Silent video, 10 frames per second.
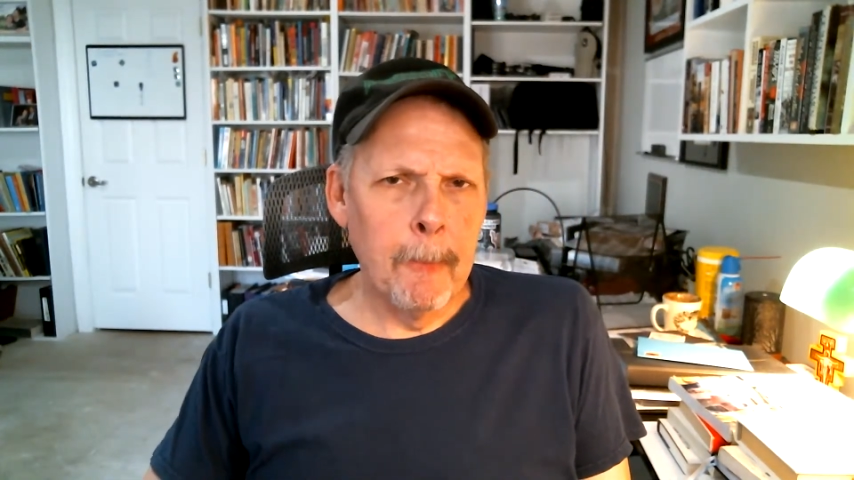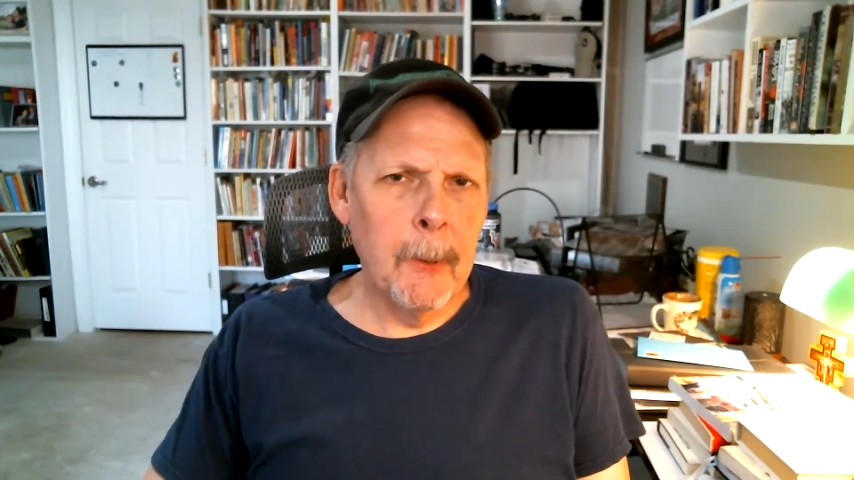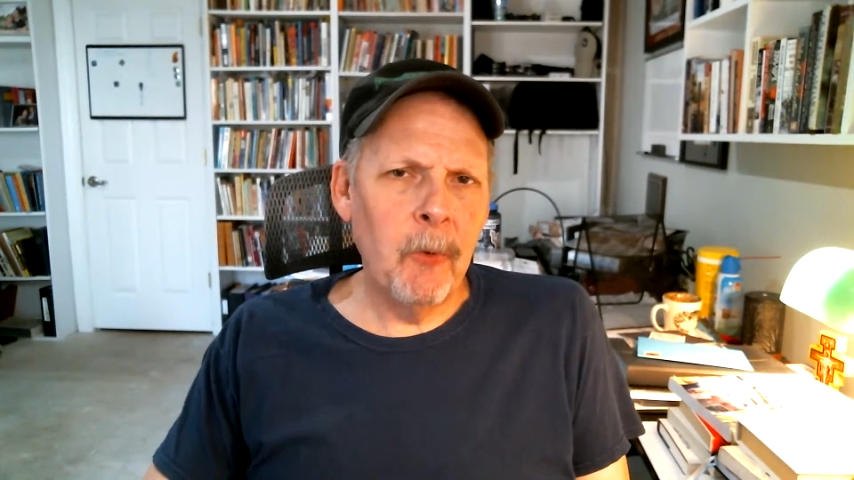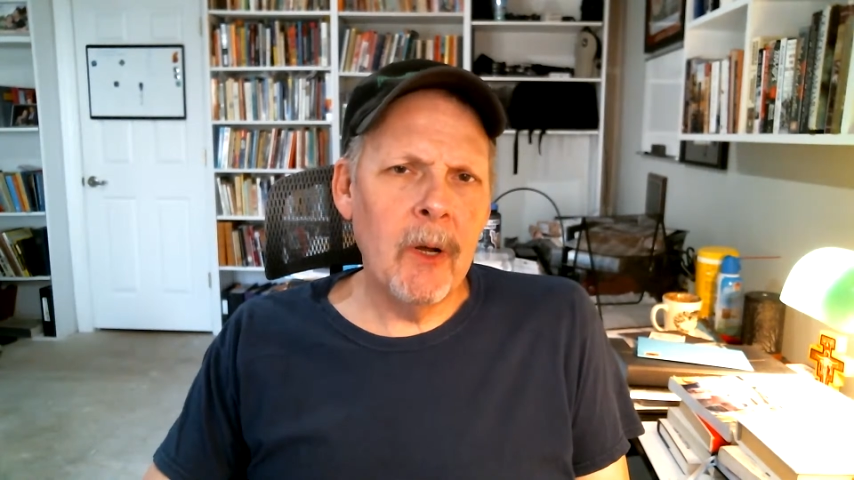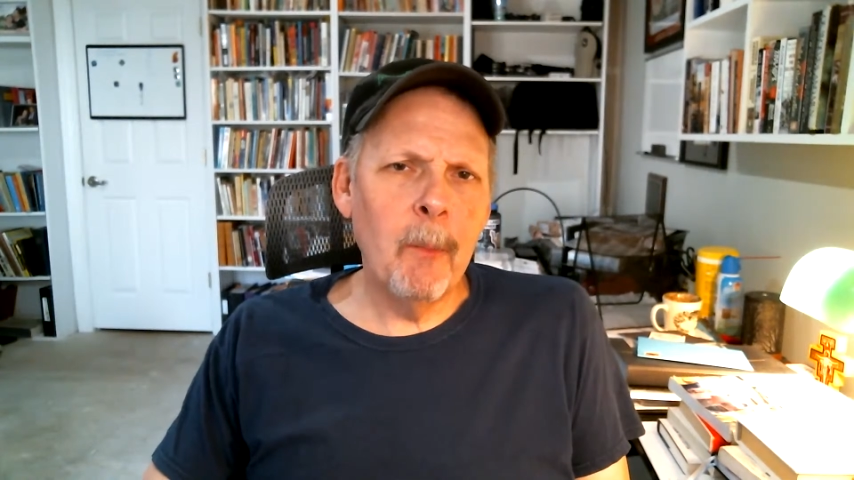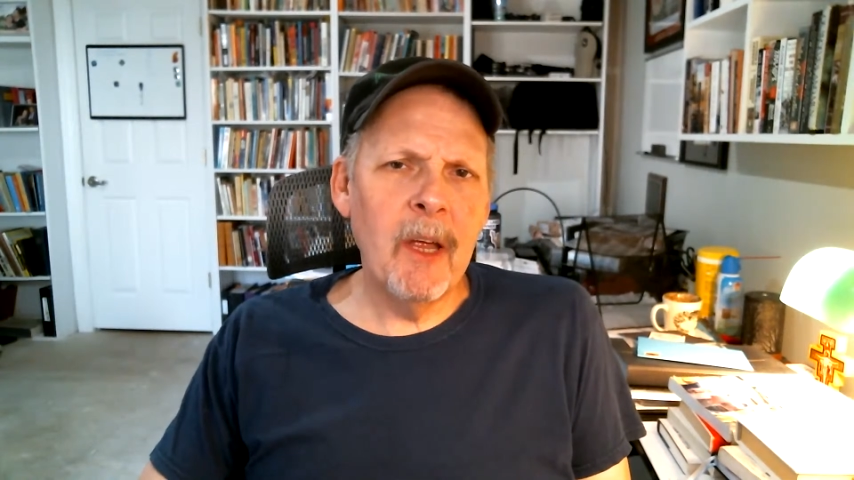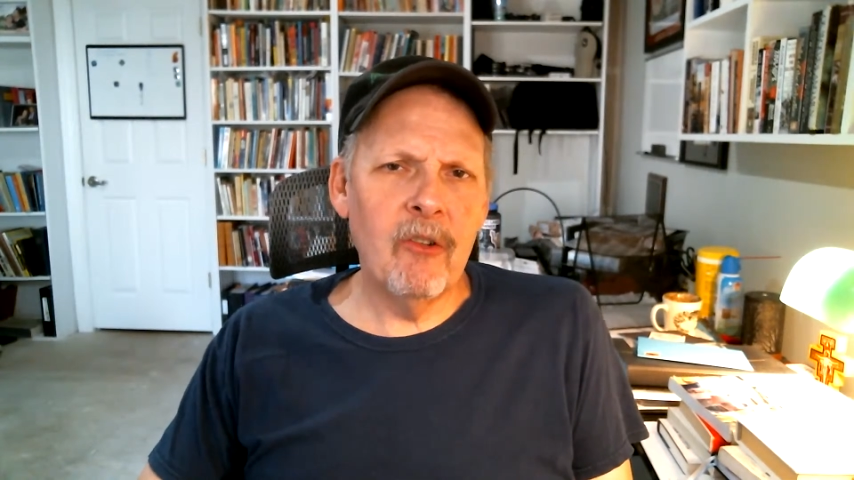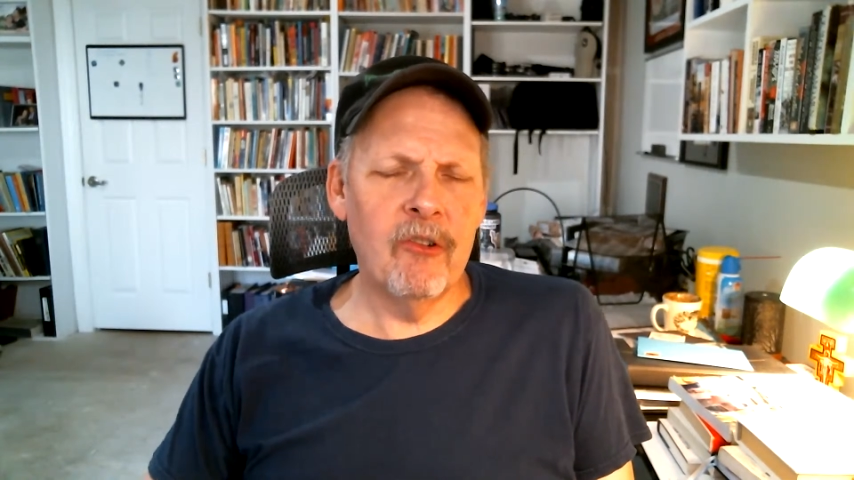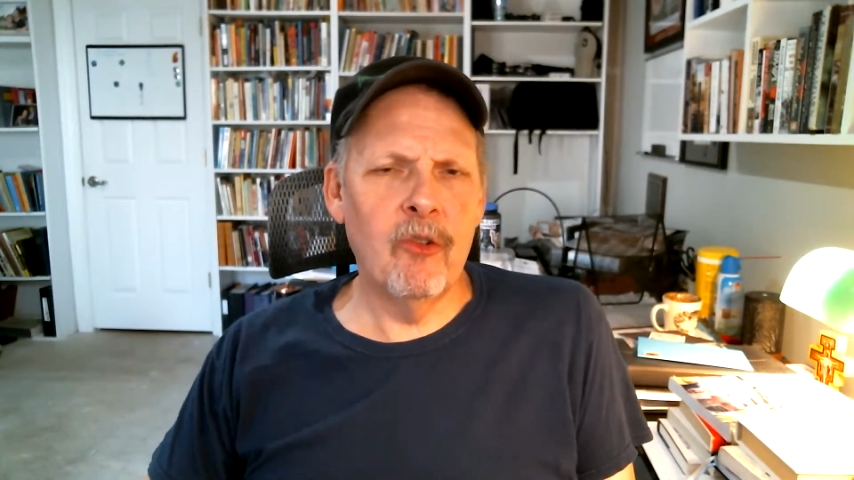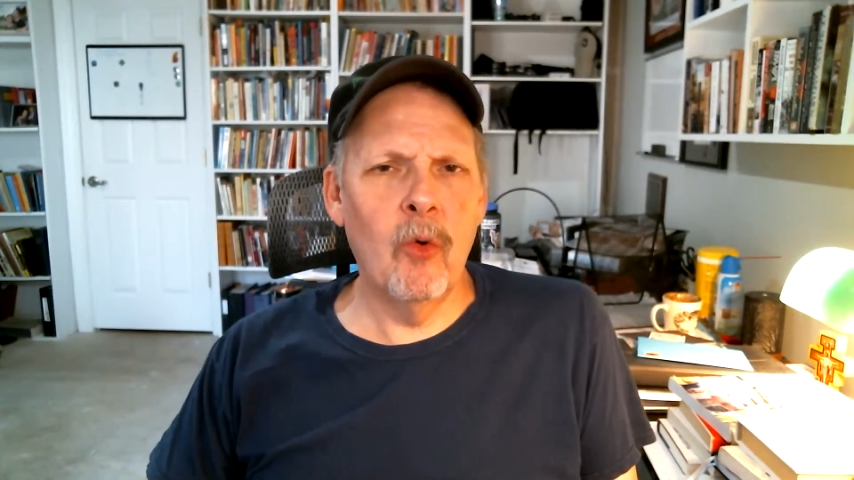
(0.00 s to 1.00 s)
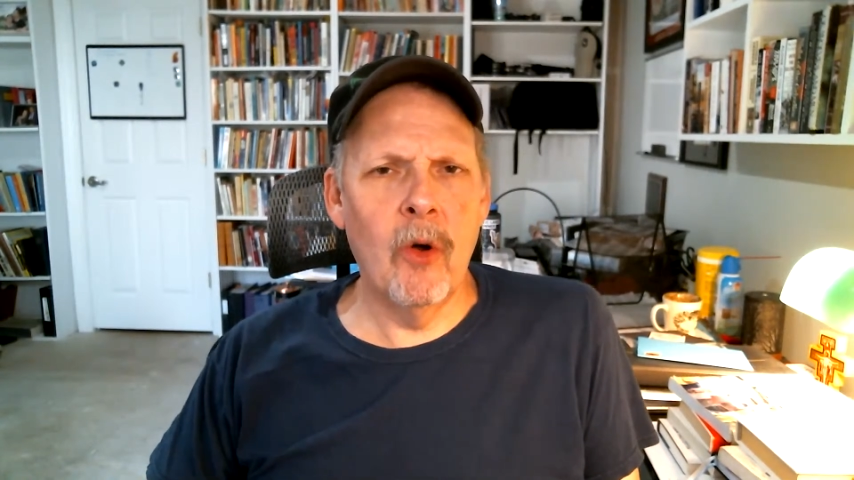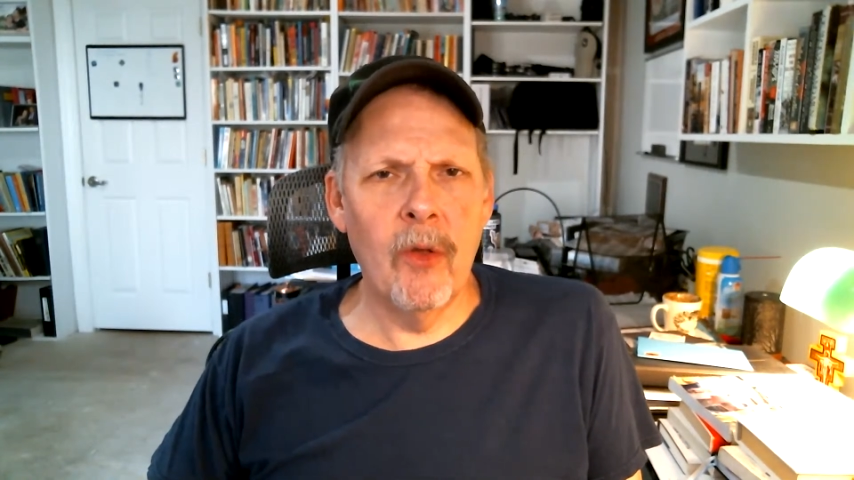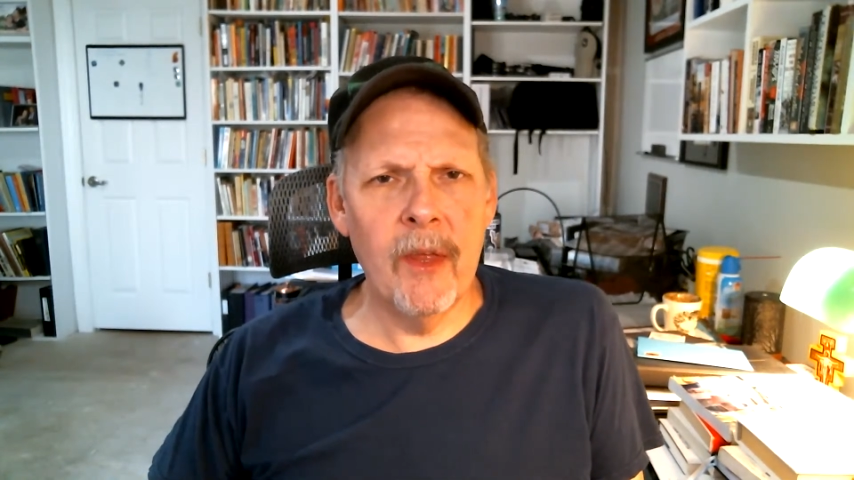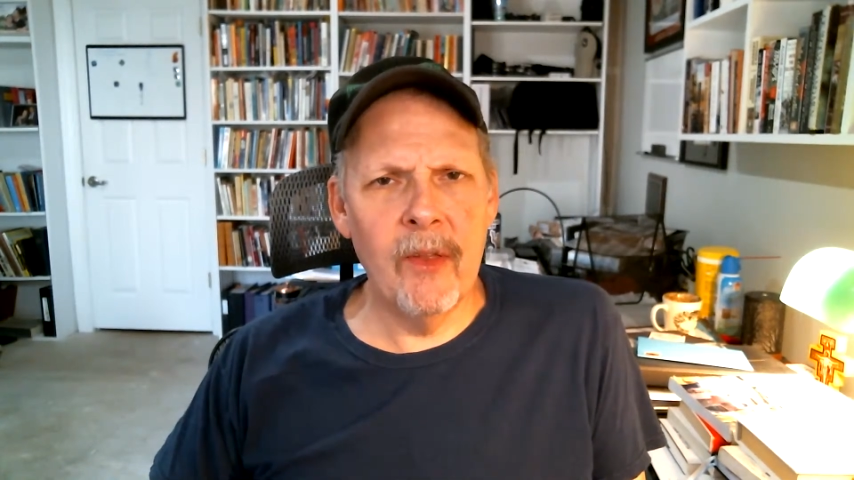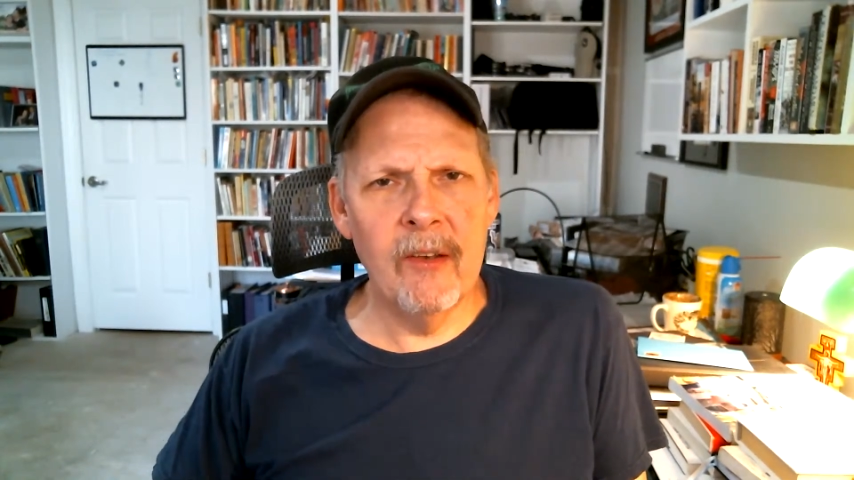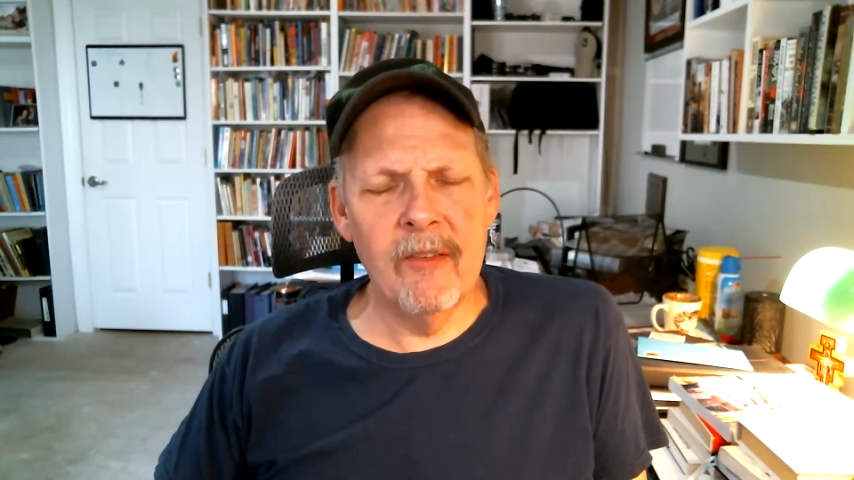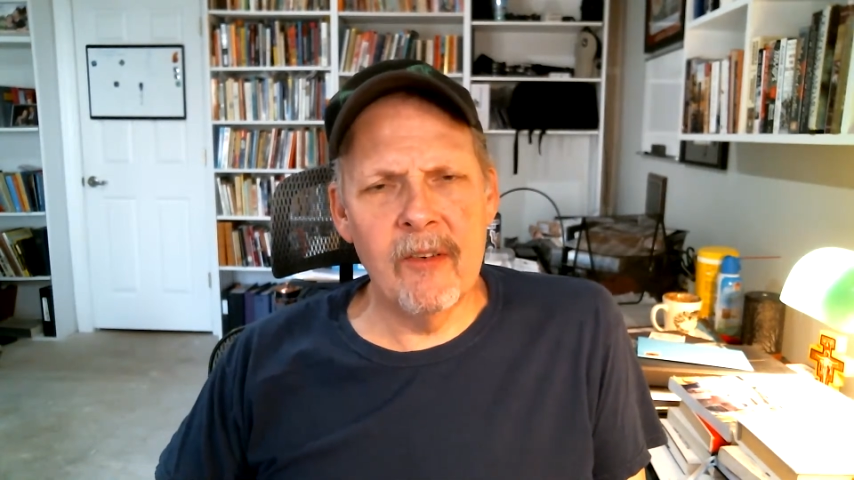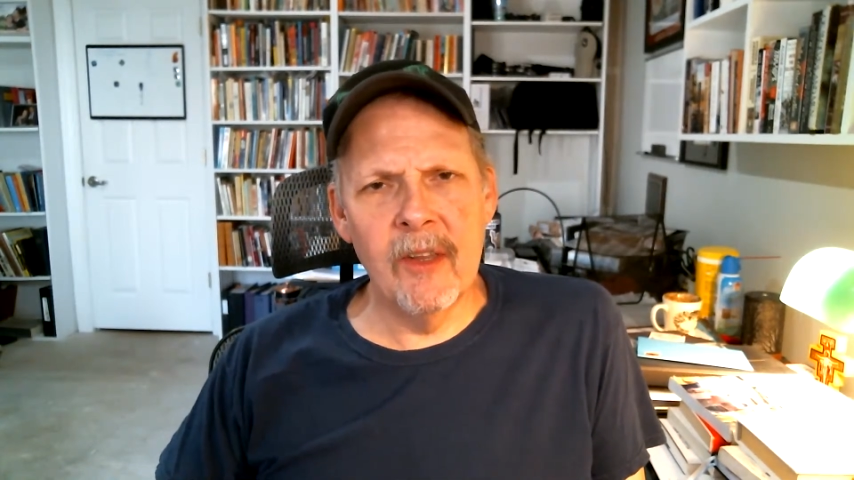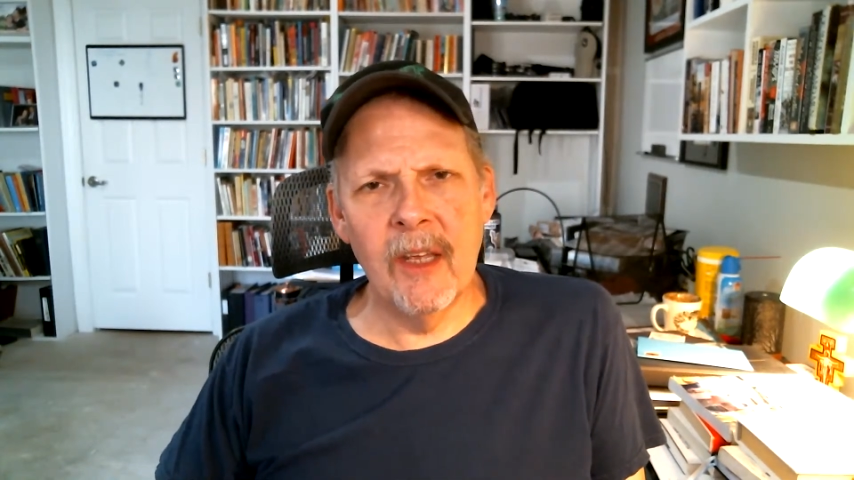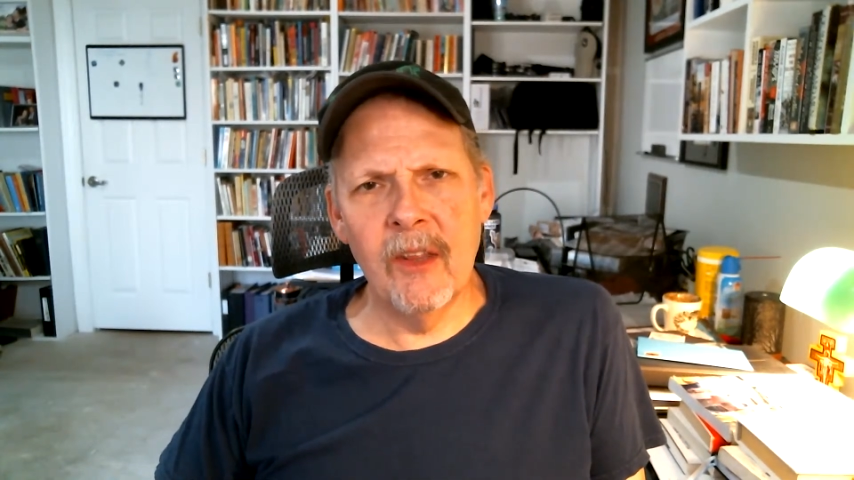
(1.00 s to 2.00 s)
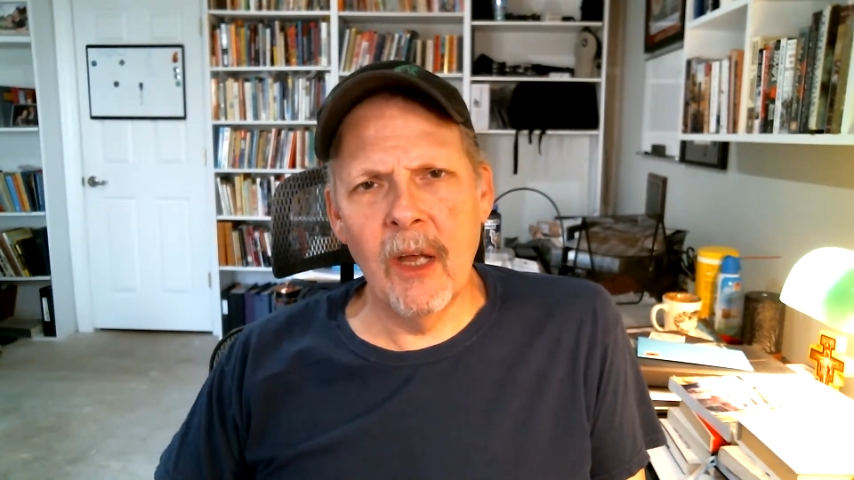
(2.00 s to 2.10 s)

you want to make sure that